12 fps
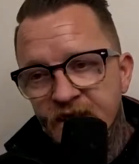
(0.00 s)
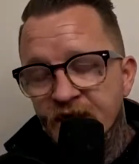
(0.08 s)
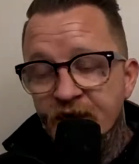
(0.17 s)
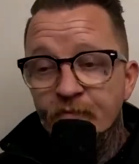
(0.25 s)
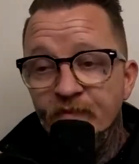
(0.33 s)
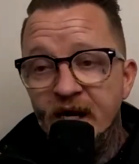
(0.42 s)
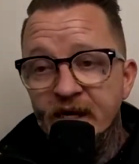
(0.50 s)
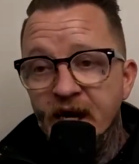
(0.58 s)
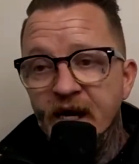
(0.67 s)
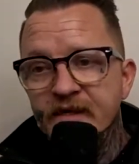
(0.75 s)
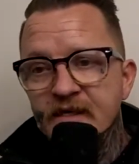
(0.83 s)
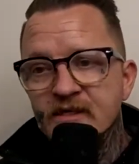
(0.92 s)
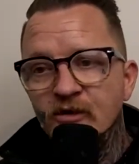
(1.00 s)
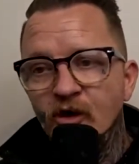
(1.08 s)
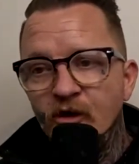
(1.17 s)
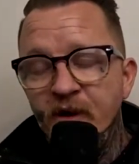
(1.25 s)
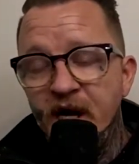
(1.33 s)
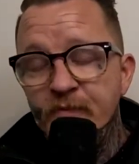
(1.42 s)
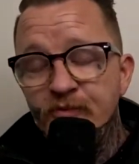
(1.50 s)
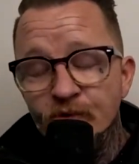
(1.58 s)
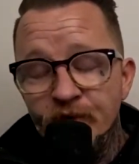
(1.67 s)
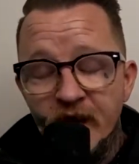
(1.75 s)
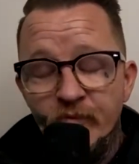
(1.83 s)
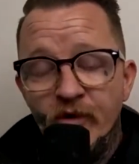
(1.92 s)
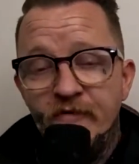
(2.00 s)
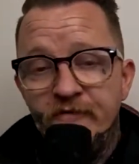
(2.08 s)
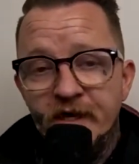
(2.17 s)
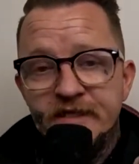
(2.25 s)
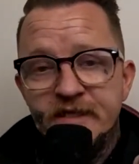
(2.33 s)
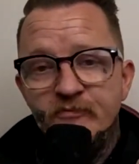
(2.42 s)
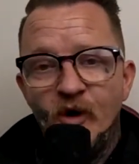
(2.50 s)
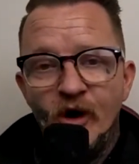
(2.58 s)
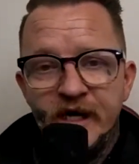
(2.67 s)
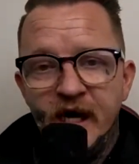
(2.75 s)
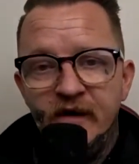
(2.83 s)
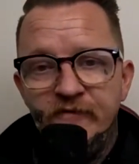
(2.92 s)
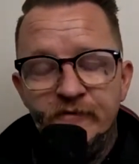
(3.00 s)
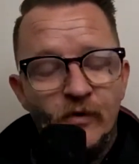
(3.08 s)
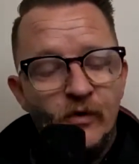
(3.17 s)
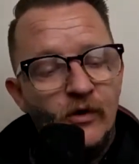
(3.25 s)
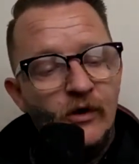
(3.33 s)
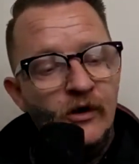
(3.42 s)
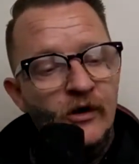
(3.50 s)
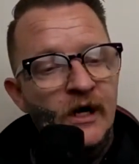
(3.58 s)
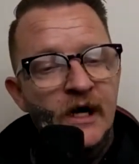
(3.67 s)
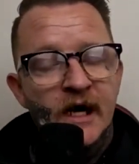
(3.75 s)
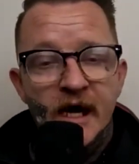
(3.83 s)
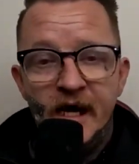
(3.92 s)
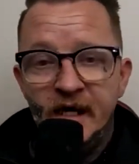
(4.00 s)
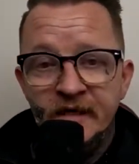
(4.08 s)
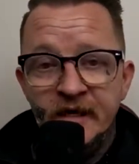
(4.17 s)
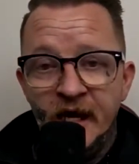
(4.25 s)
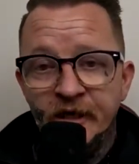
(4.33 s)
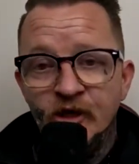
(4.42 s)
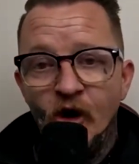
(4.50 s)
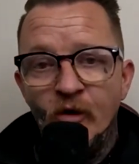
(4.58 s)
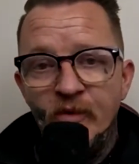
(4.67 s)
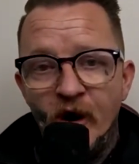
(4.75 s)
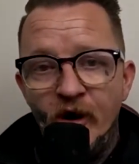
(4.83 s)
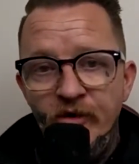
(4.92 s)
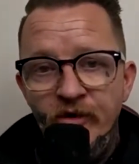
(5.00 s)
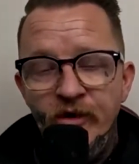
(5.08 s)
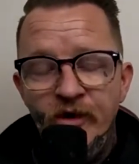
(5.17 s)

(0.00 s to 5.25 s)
But yeah, there's a lot of people that were affected by Keith 4 and Gobbo,